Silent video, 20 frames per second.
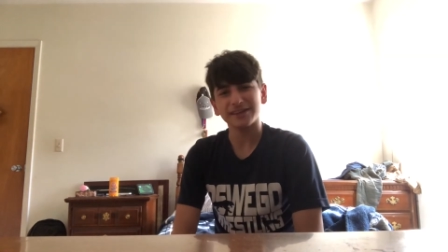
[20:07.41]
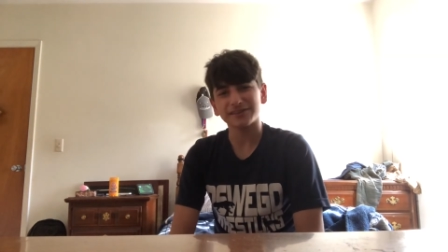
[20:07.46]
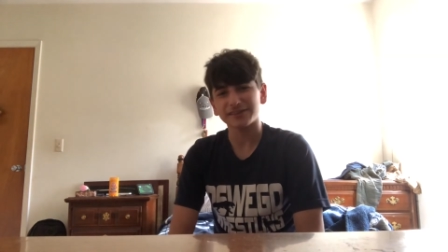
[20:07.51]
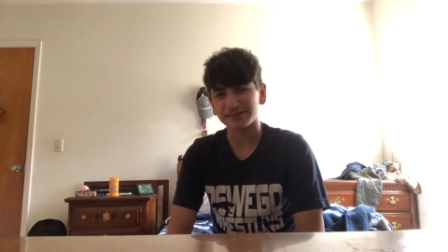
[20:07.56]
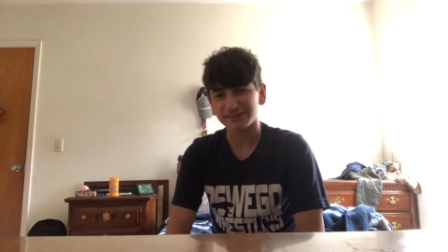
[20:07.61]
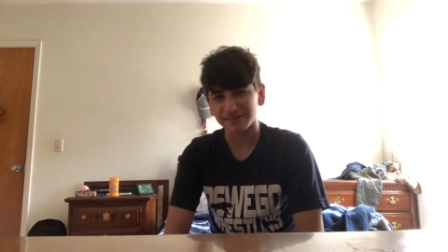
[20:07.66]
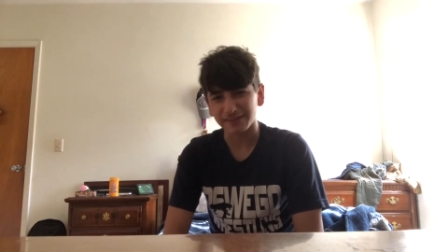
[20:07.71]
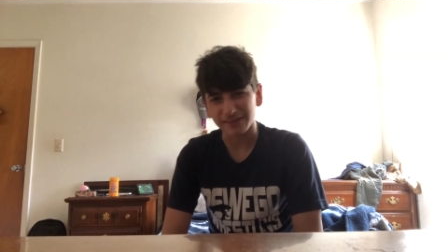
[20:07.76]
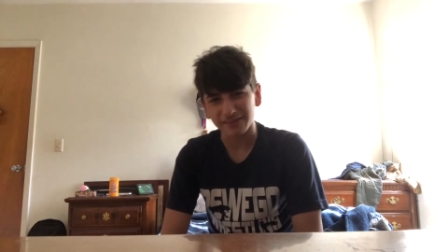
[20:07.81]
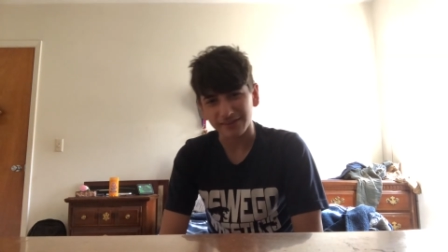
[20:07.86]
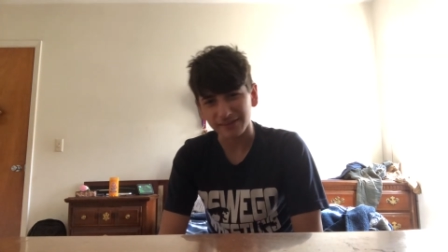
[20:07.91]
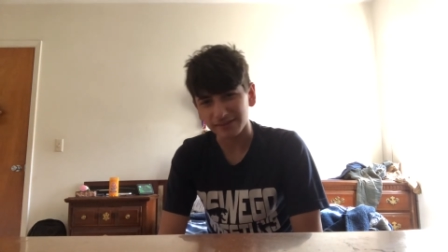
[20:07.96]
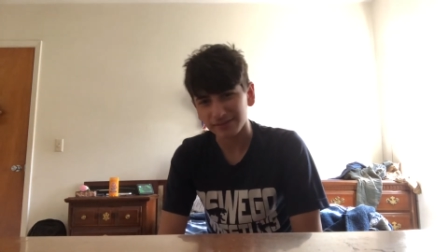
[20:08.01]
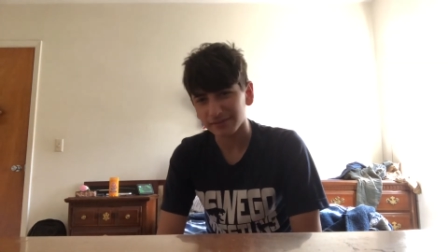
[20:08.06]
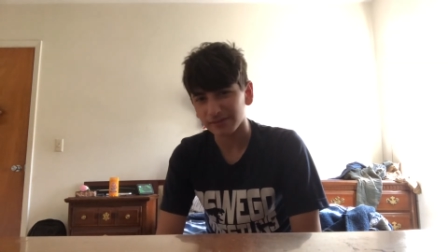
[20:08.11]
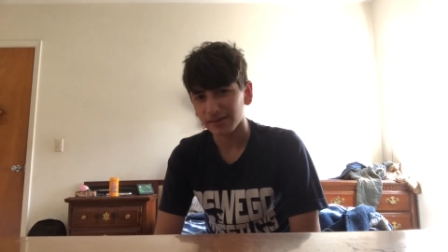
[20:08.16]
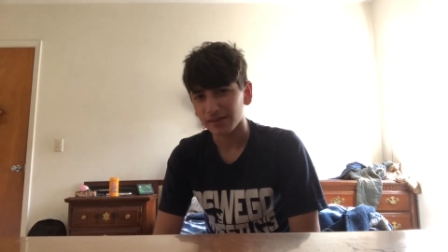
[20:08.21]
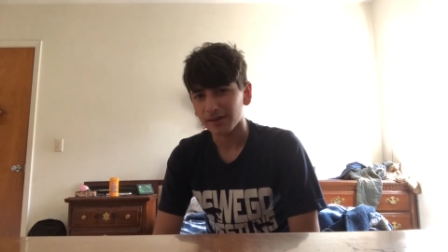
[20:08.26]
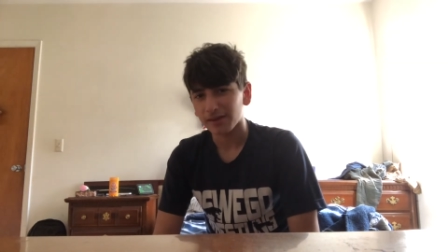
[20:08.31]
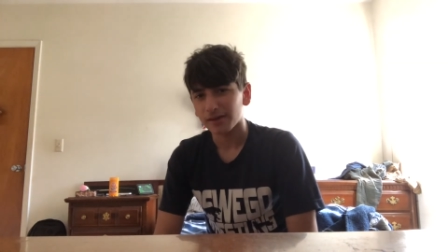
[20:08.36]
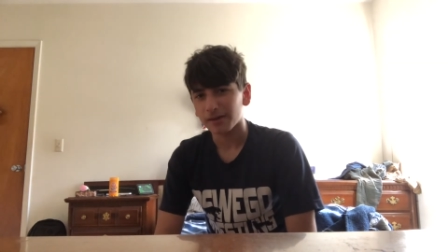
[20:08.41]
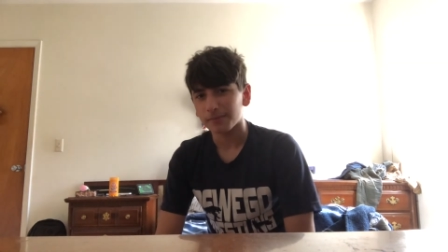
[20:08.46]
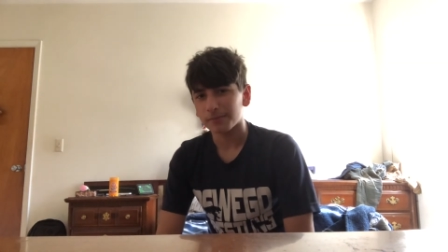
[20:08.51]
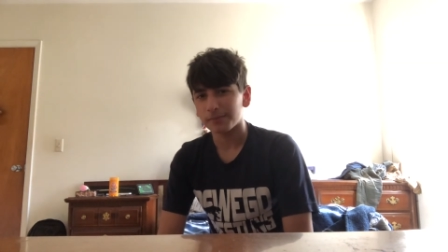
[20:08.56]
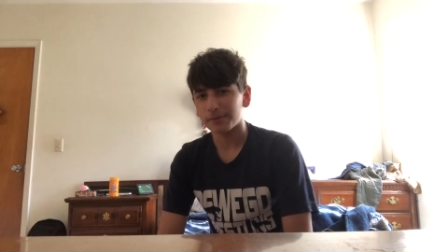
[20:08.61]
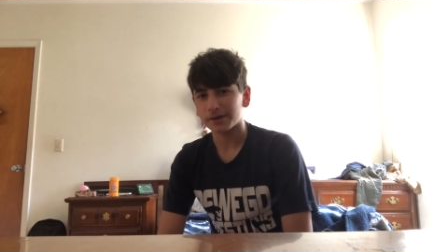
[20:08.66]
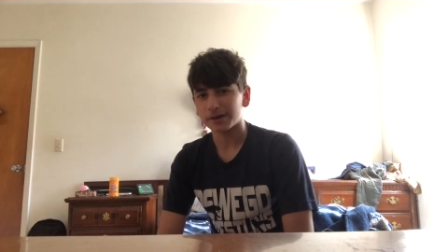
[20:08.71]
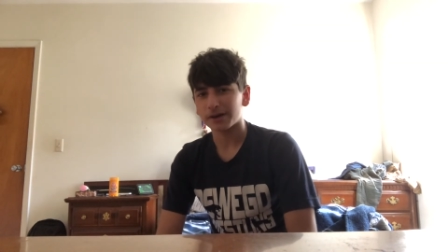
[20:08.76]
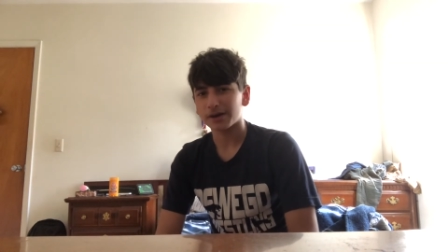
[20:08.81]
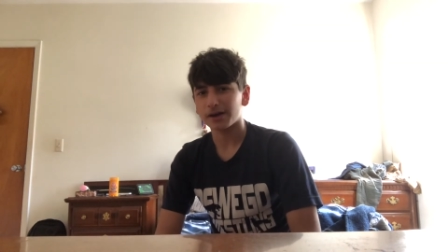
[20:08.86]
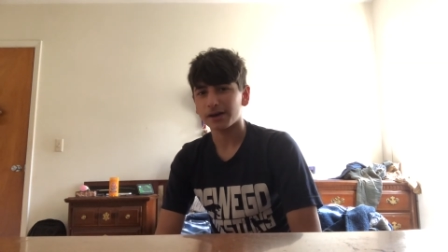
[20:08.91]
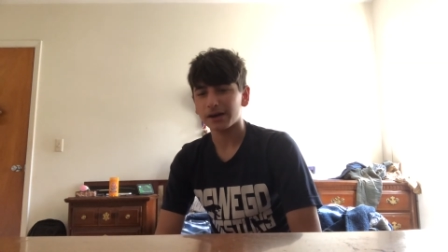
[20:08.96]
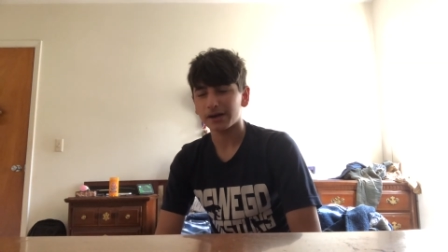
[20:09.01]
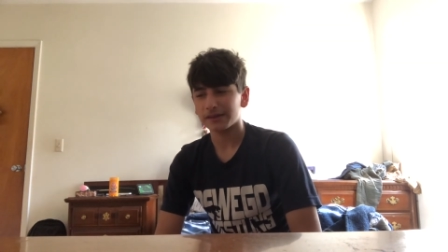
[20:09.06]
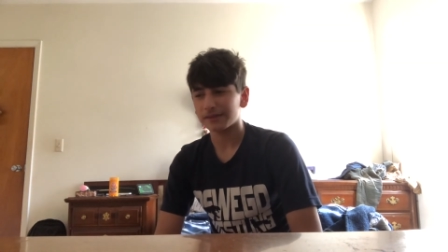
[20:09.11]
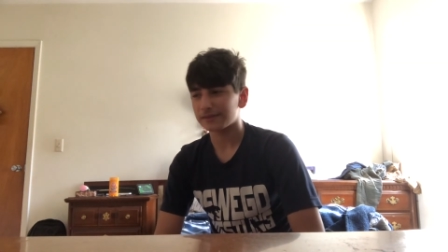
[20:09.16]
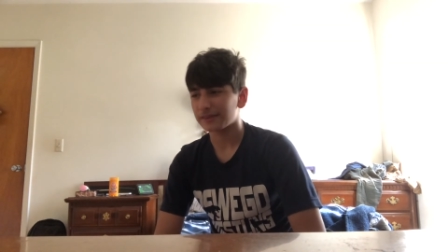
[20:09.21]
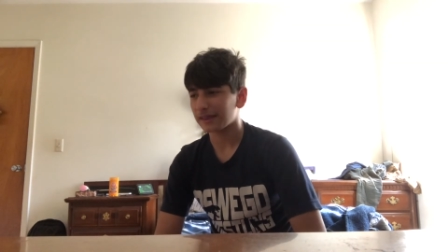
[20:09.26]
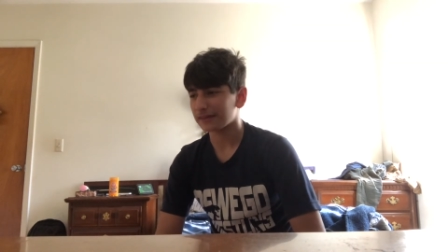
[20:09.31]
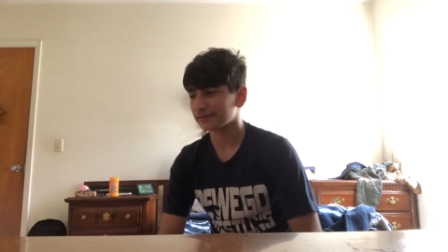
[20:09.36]
to say this, but
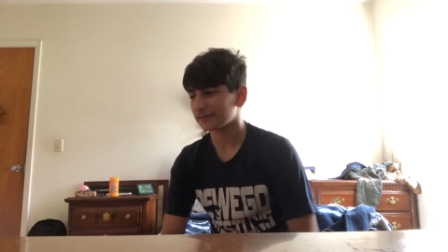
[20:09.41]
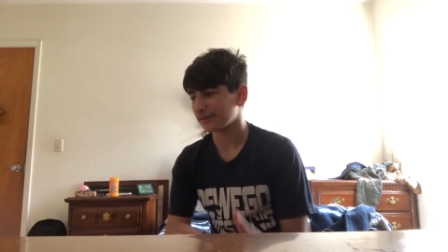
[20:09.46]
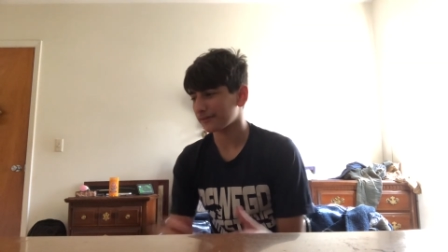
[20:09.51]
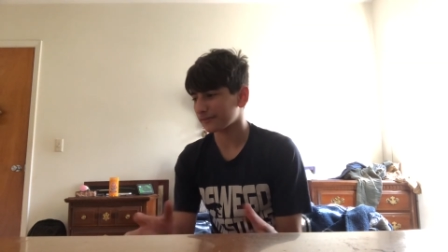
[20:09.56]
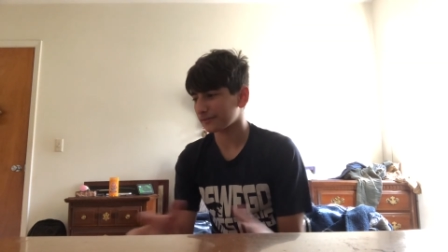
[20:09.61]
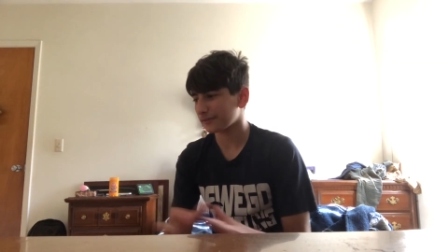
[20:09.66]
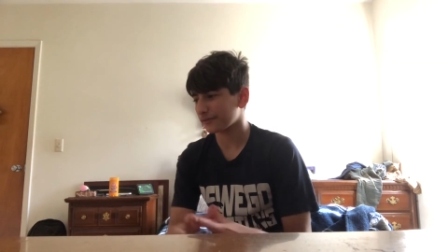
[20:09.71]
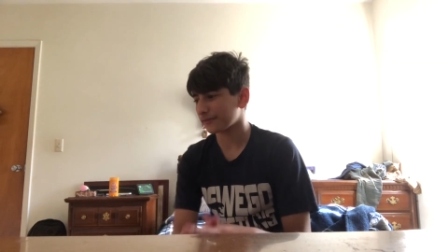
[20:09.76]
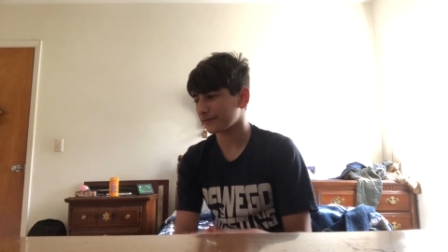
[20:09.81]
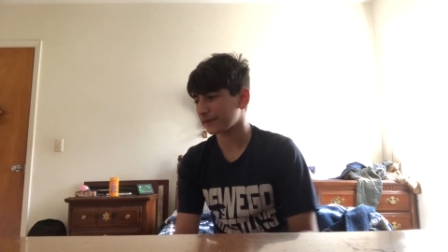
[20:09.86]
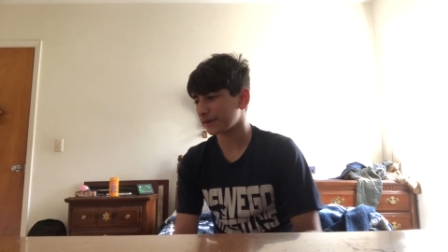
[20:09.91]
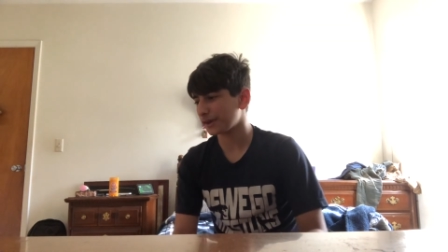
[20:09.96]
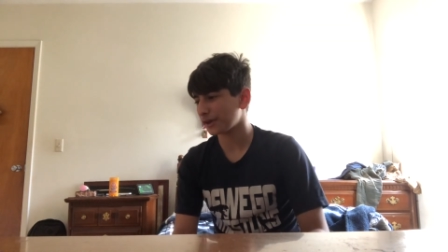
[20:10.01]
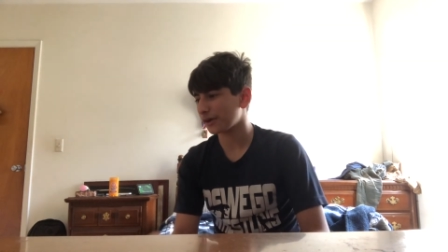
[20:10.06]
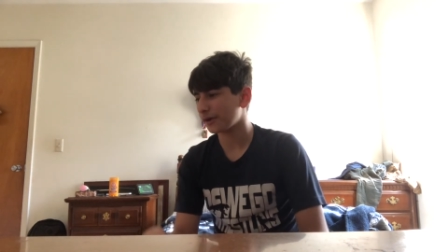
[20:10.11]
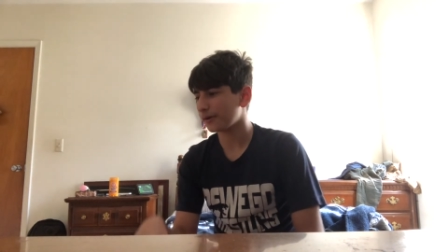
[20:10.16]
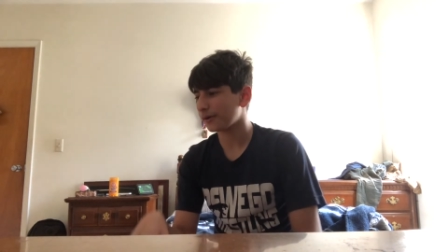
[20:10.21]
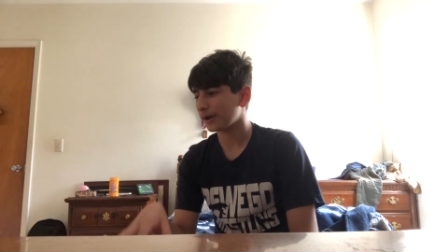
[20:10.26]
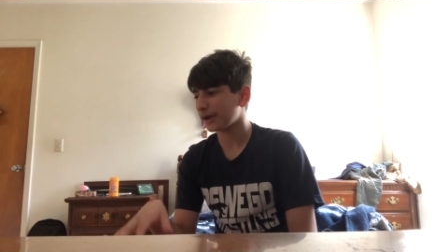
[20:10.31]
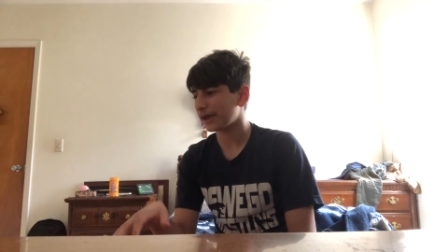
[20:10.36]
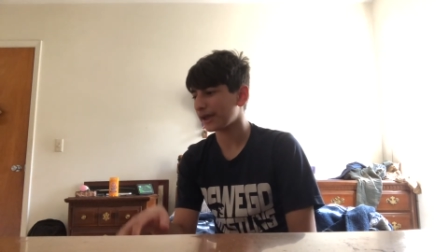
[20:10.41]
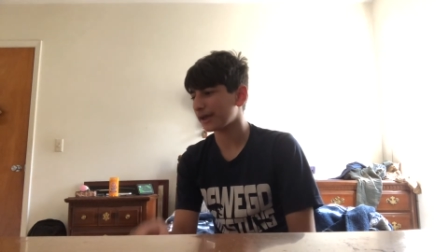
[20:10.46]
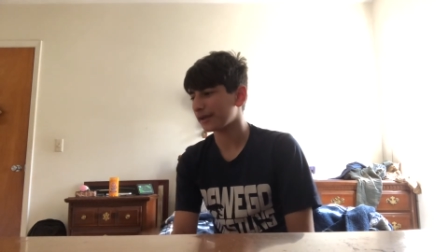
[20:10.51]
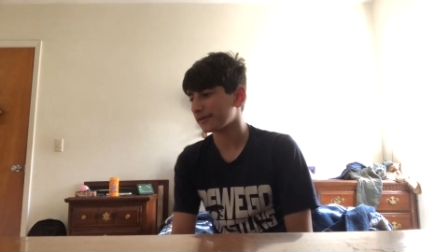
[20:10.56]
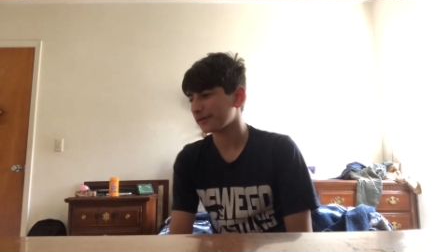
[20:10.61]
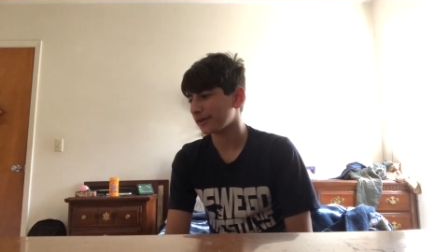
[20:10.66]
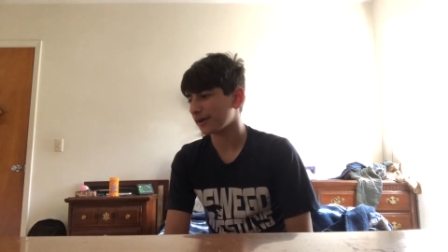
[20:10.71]
that's it for the video. And